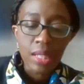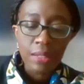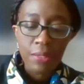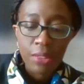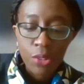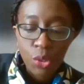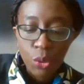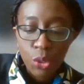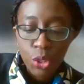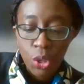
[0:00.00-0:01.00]
to deliver us
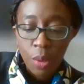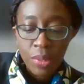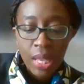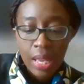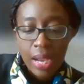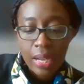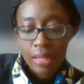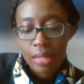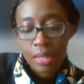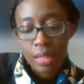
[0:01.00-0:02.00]
those jobs
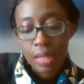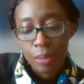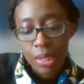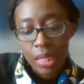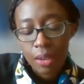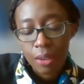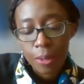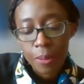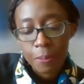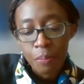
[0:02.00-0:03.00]
and a sustainable
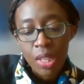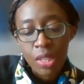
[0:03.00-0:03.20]
economy.